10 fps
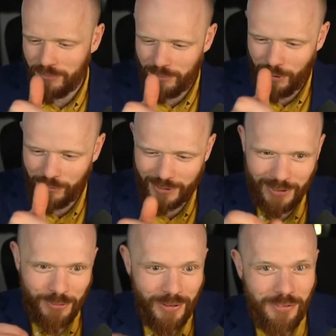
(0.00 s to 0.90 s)
perfectly
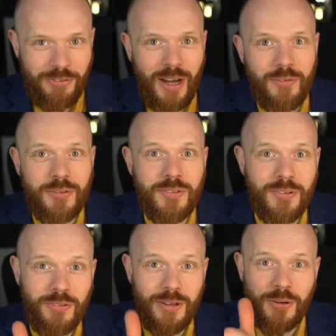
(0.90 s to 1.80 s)
25, so it's
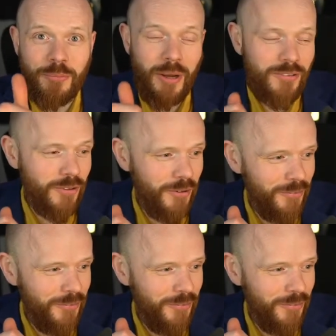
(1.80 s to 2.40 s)
a really good measure